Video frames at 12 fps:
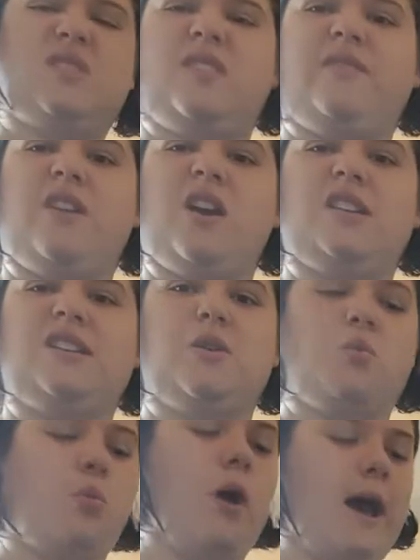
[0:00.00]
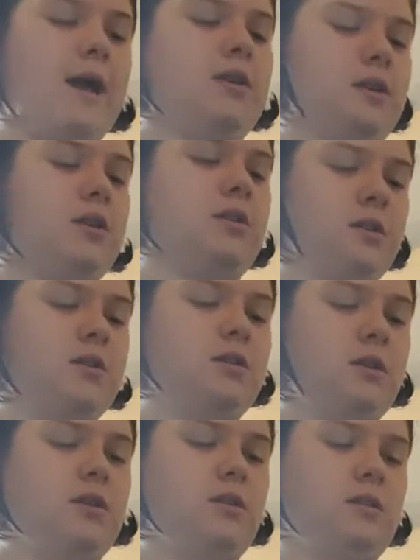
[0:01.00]
give it a nice little whack.
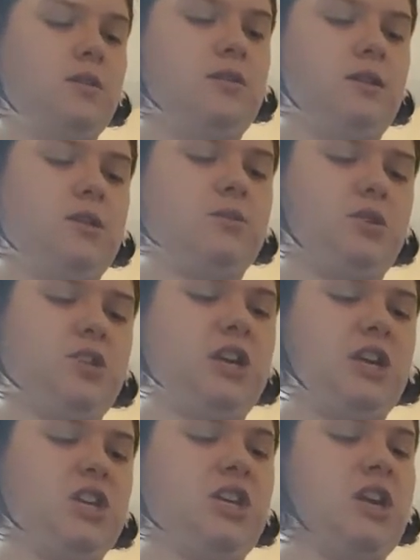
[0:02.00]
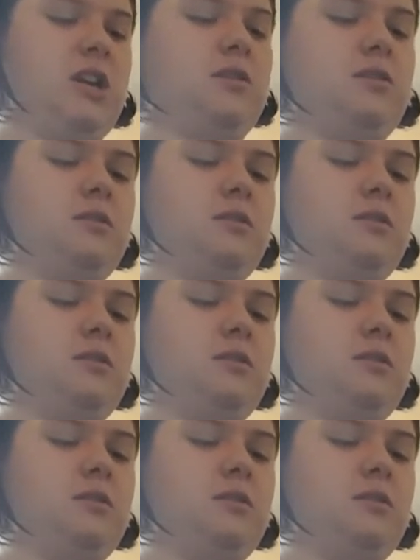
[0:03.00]
Nice little shake, shake.